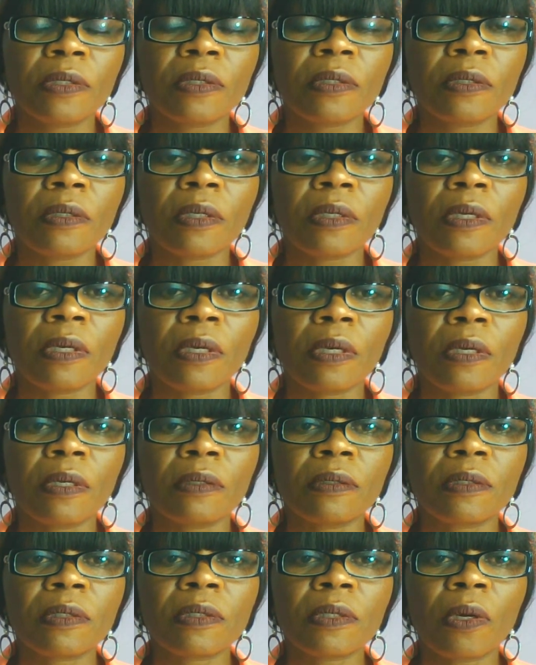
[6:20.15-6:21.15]

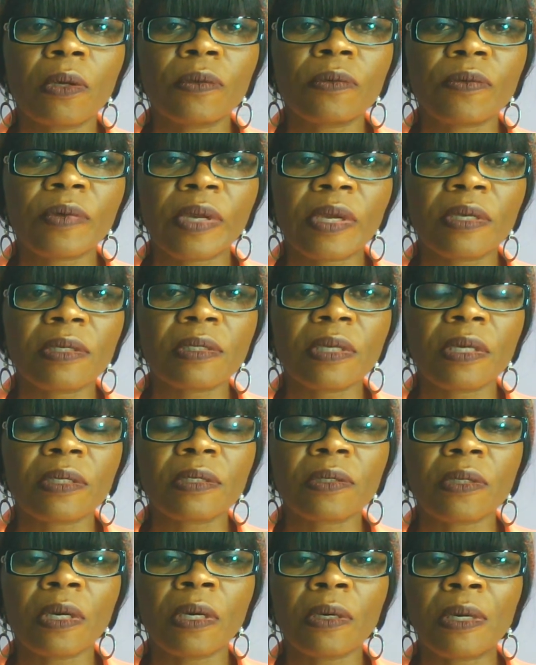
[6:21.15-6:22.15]
the sun rays
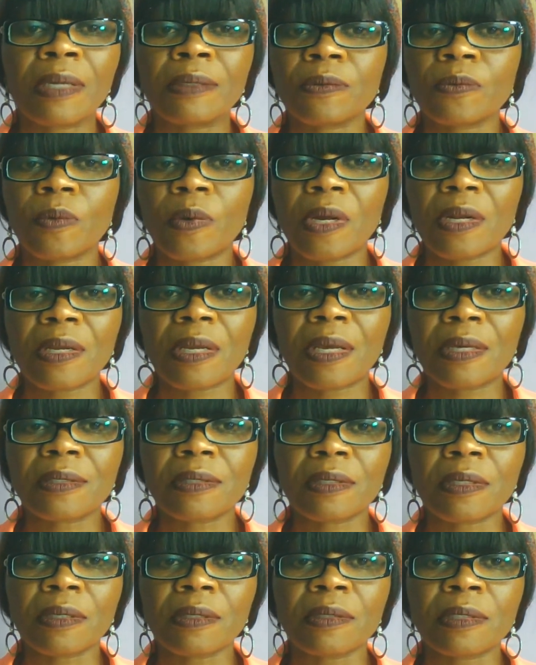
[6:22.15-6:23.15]
as well
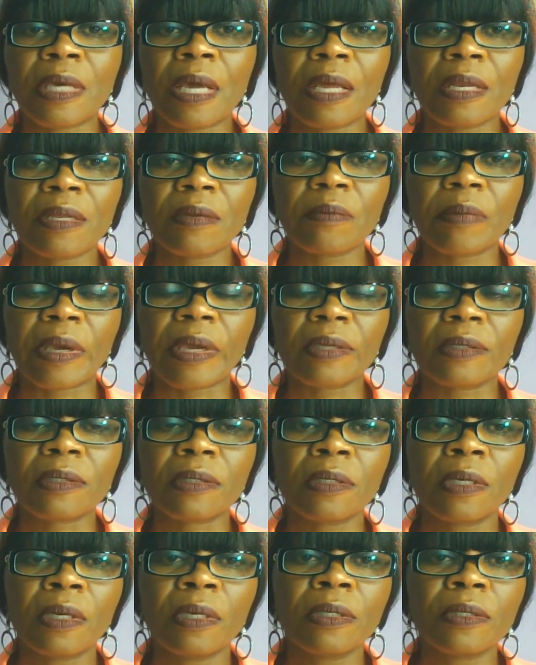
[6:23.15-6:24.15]
as the tanning
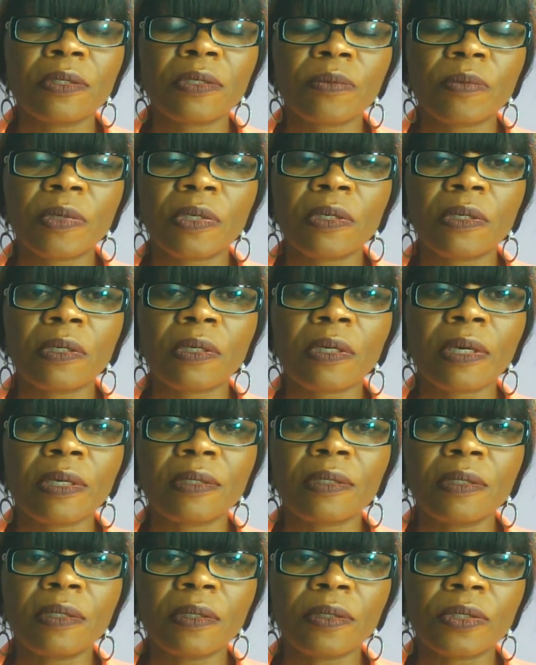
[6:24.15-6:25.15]
beds to be
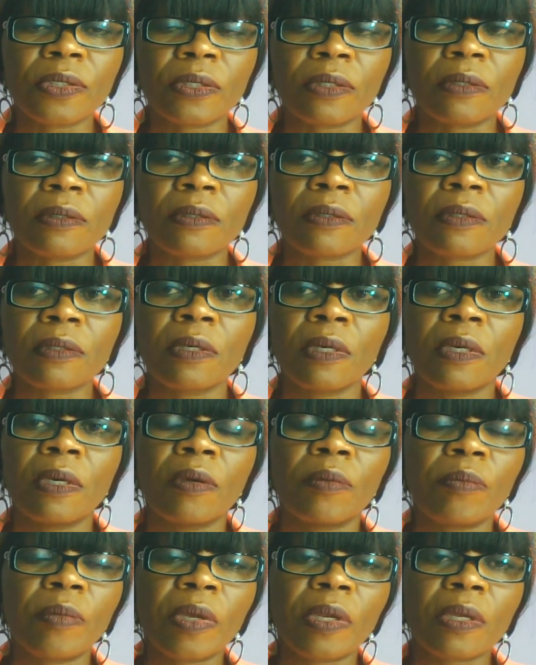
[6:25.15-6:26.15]
carcinogens,
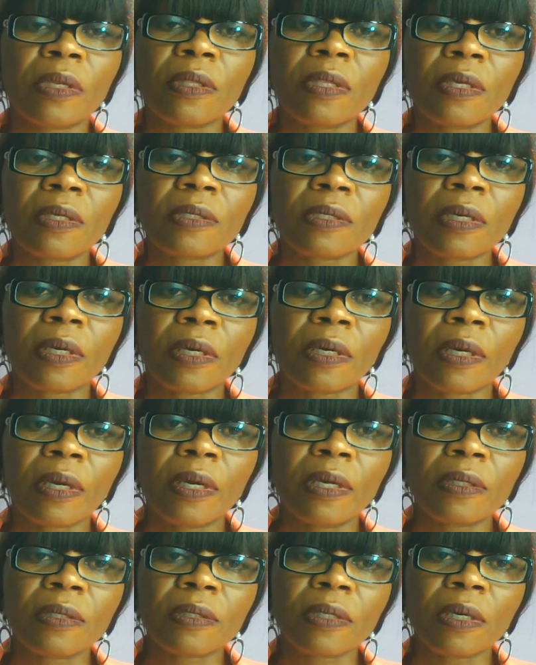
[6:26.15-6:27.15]
meaning these are
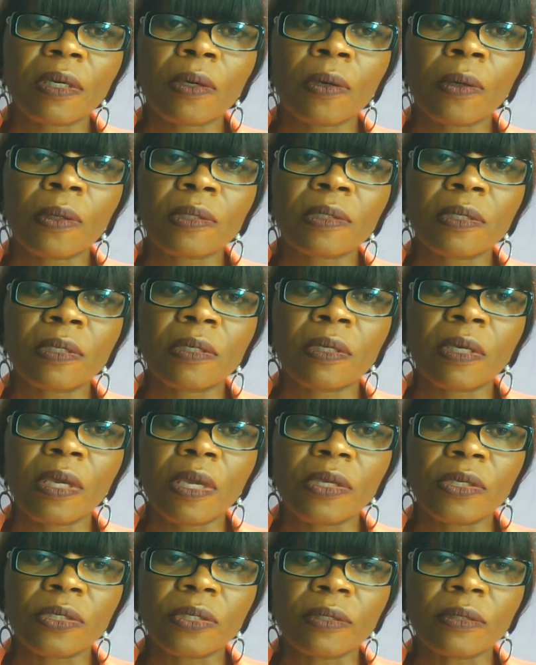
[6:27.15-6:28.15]
cancer-causing
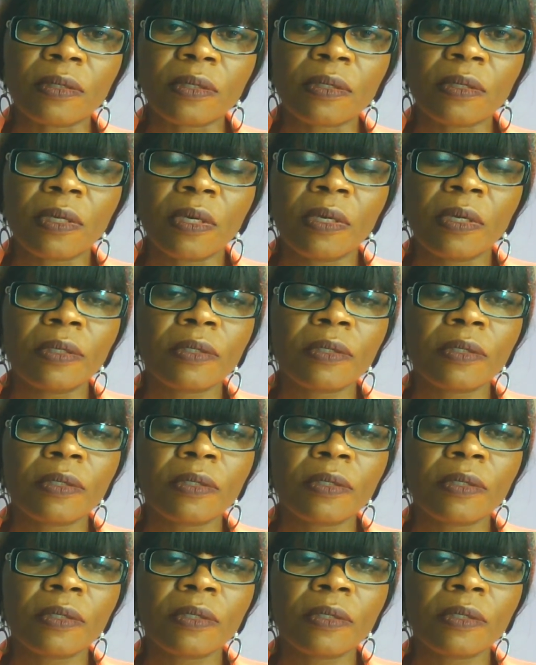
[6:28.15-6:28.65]
agents.